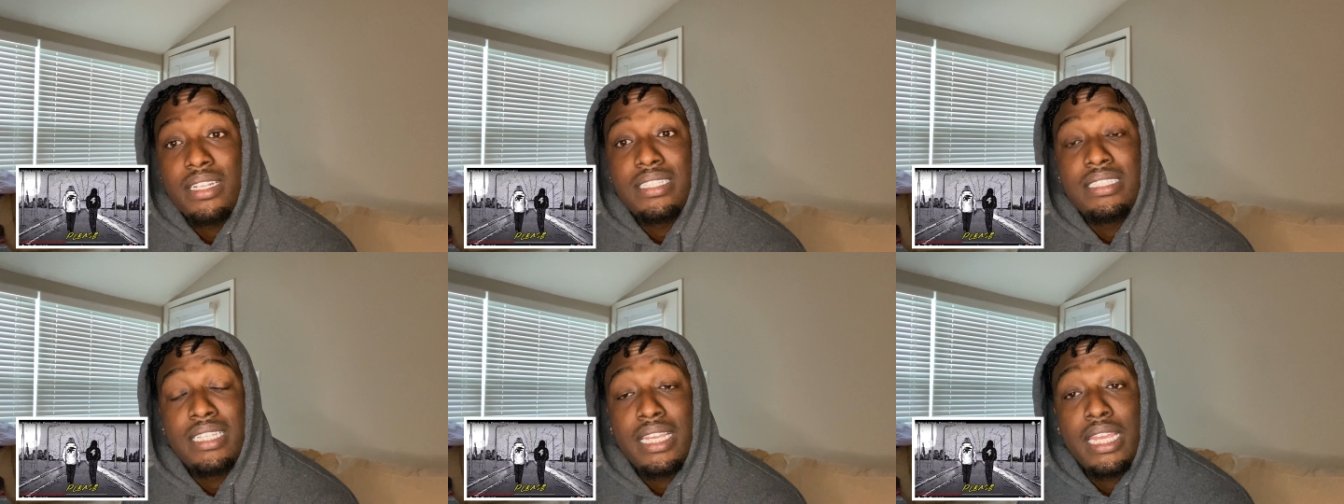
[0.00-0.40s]

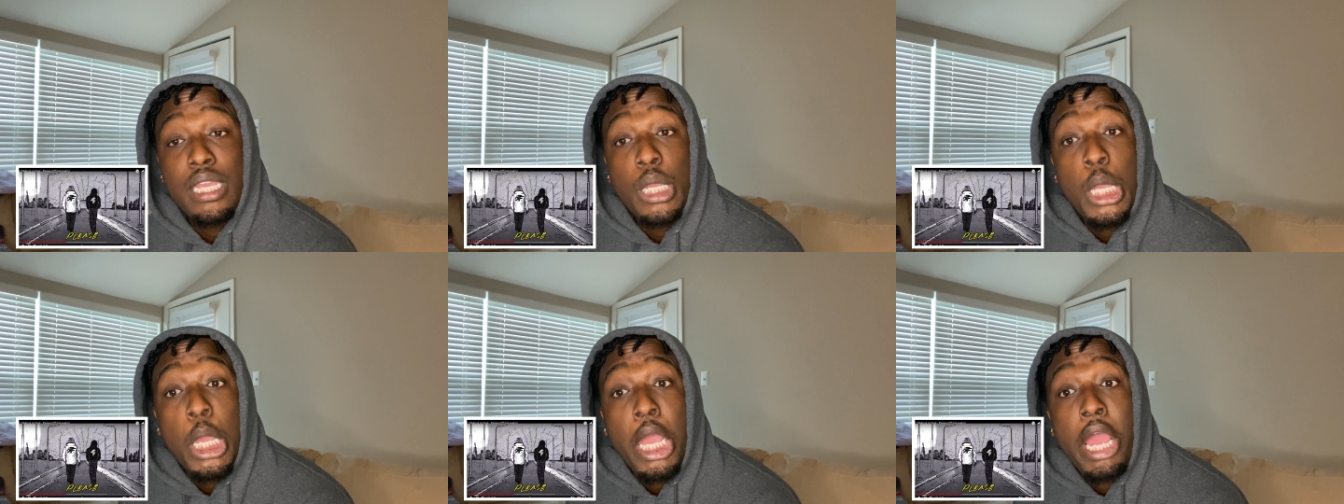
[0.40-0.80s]

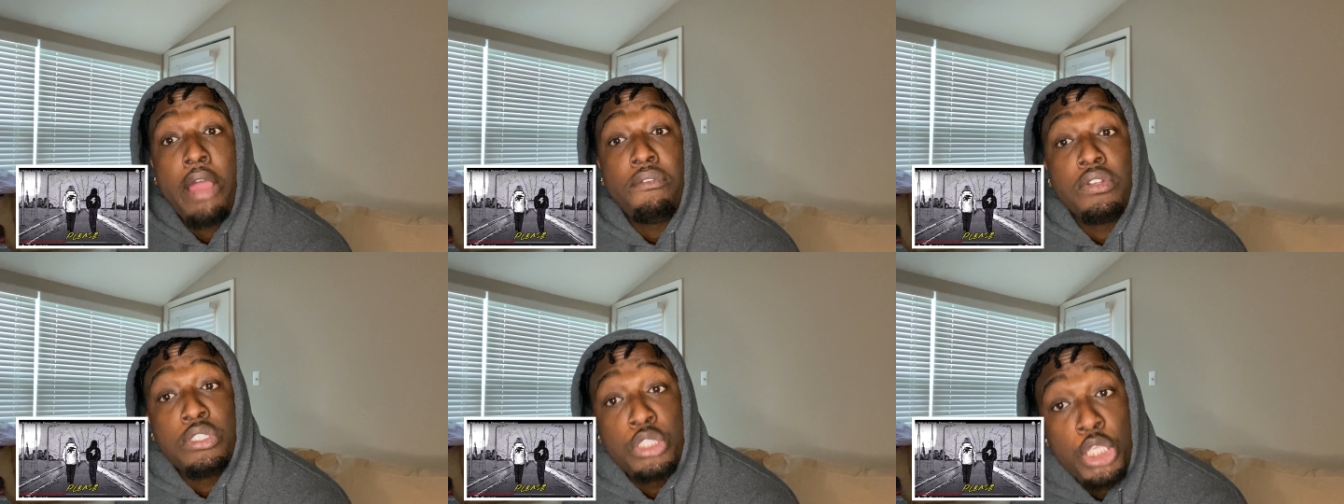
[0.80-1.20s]
said
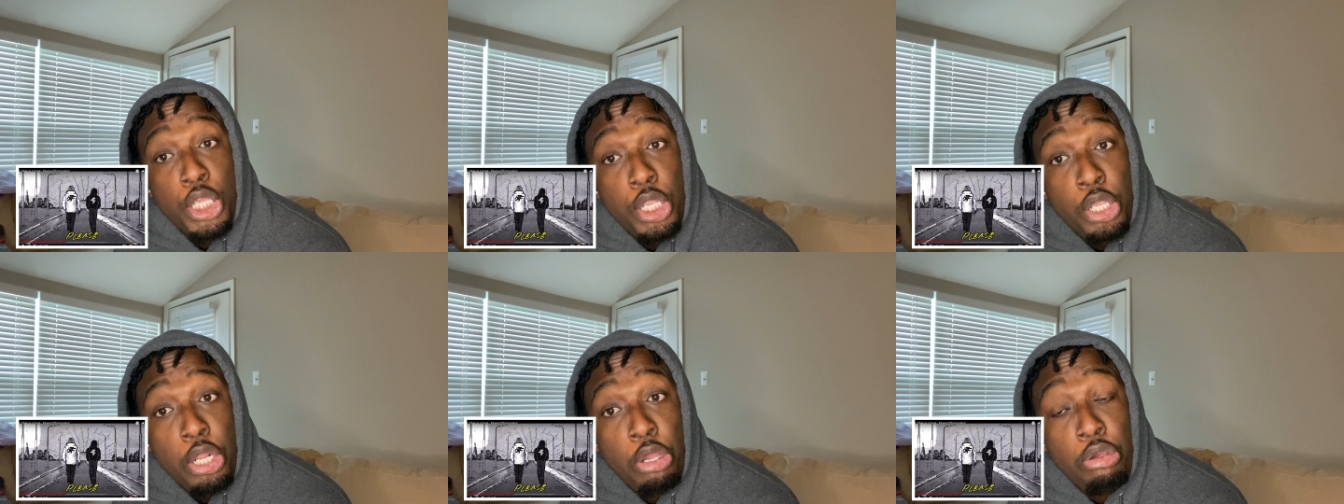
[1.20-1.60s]
half a
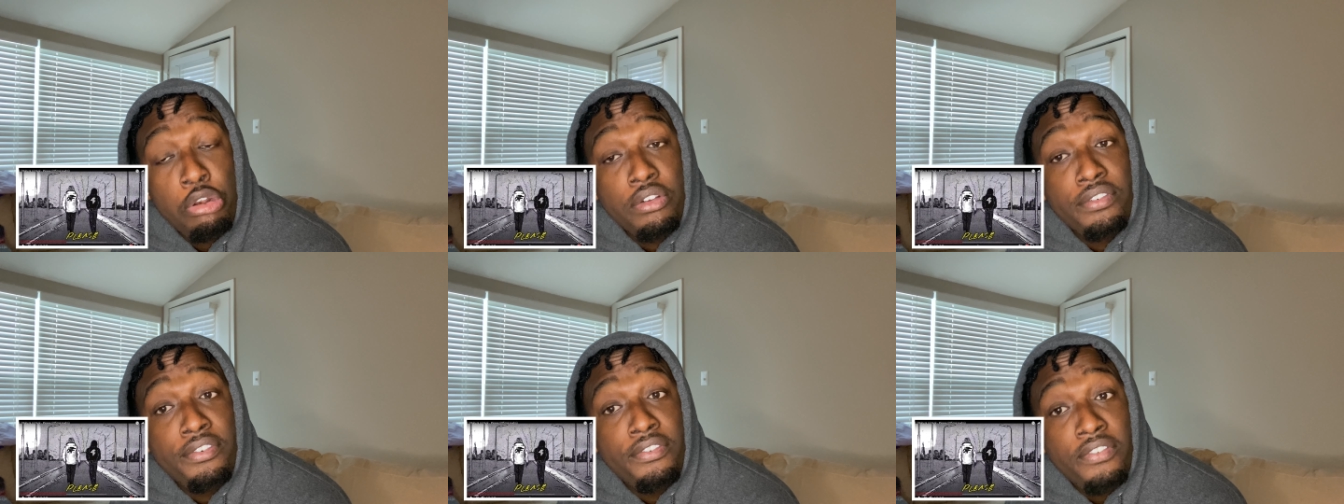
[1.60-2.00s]
ticket on
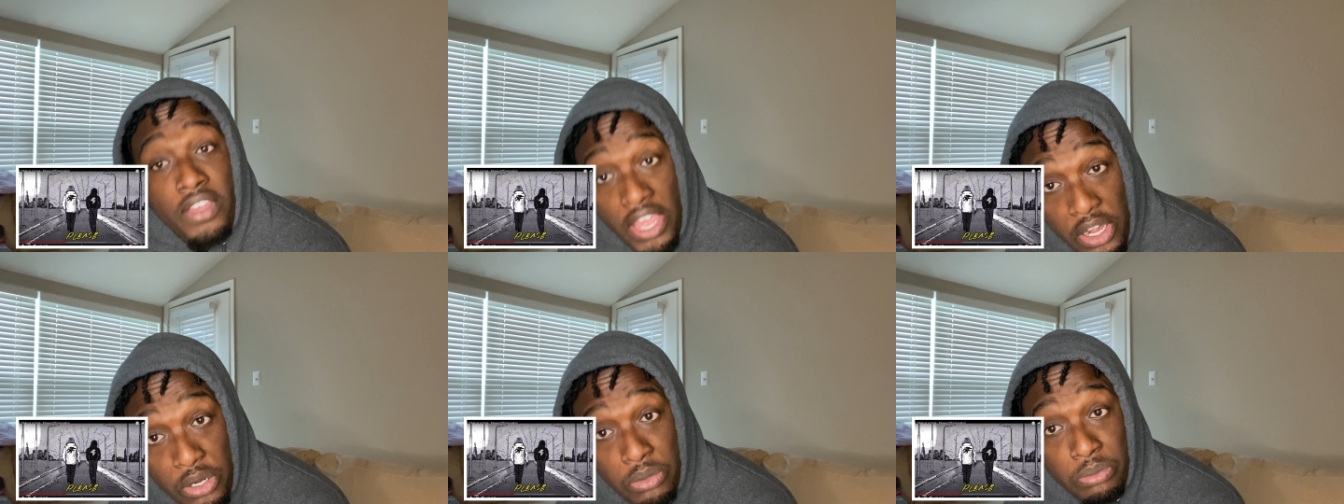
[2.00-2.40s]
a
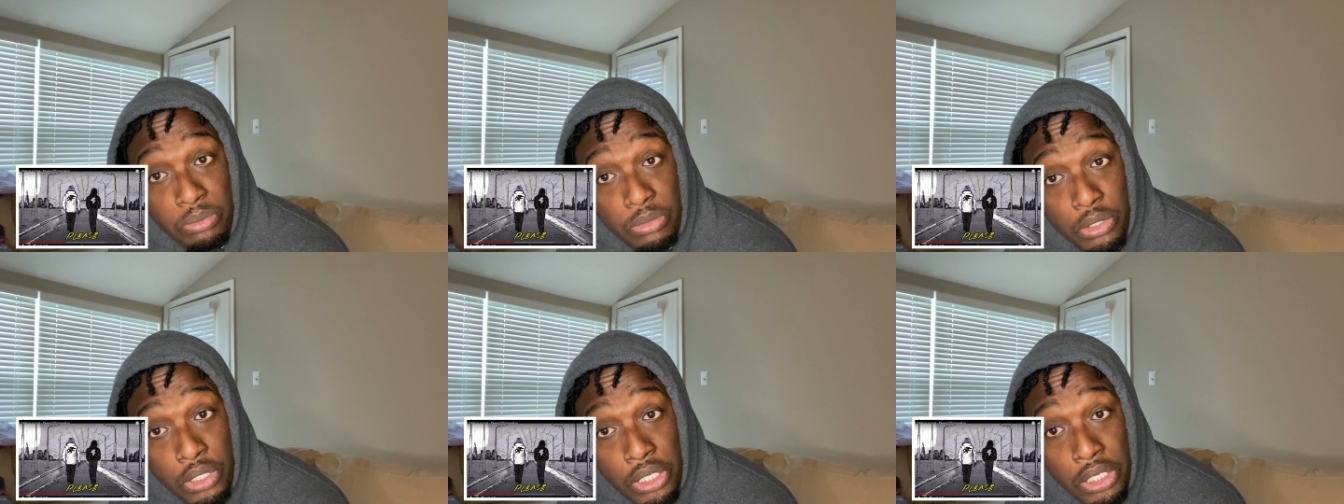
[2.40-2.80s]
Phantom
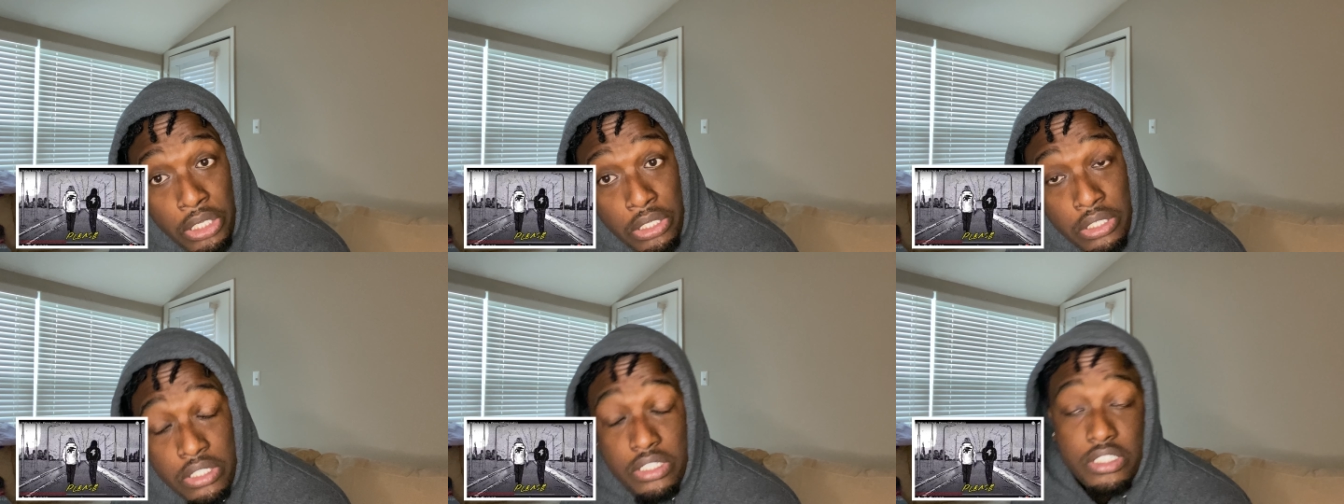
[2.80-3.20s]

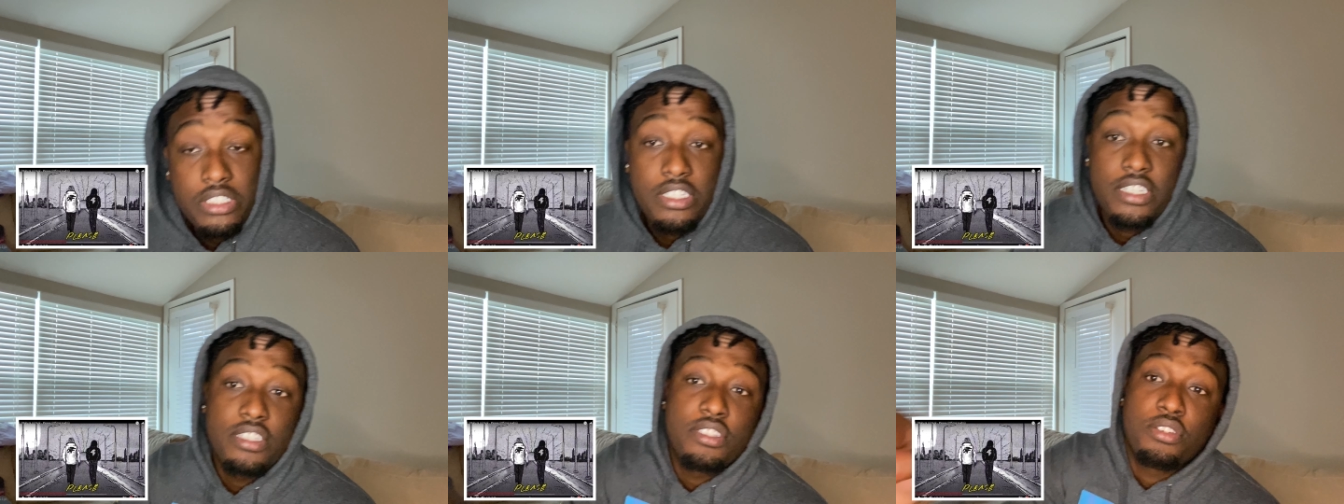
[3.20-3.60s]

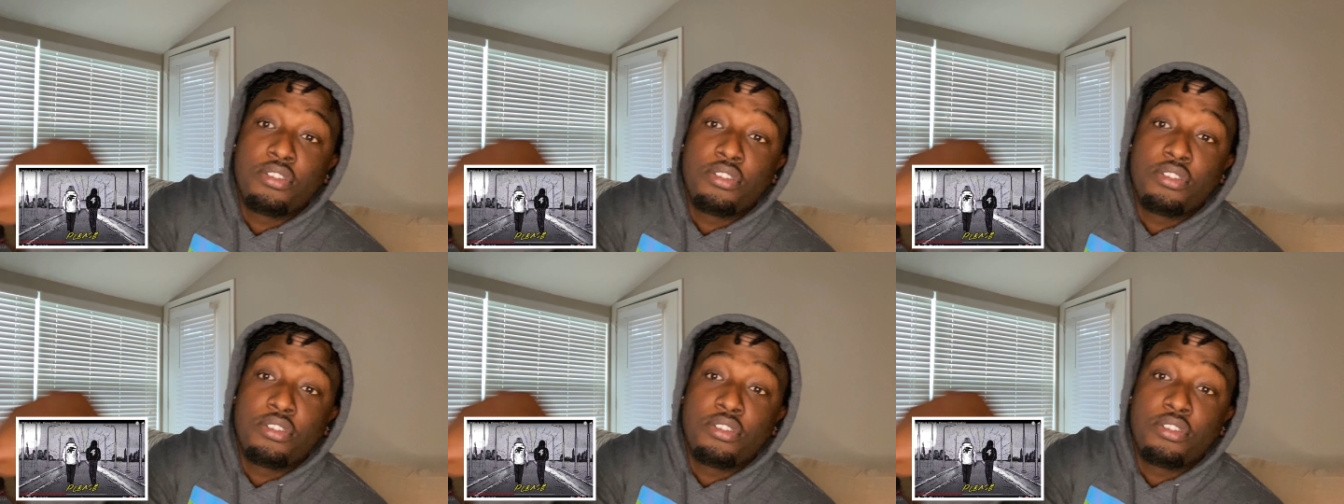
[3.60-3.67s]
just to